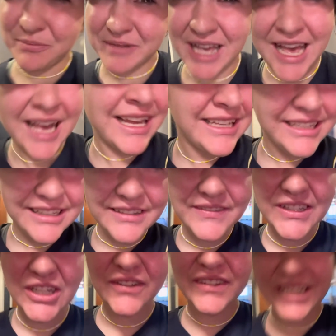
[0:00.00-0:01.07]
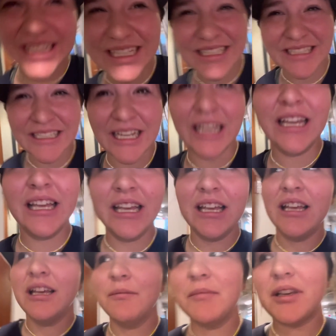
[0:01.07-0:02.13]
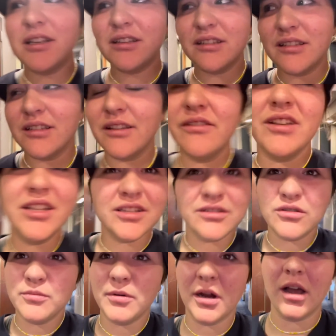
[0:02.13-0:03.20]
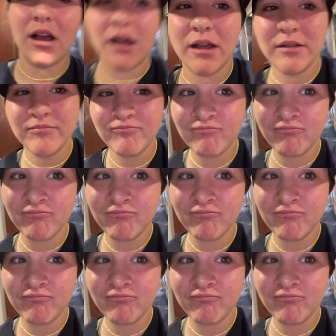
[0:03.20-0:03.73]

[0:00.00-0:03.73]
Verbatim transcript: I'm kind of nervous because if it's super hot,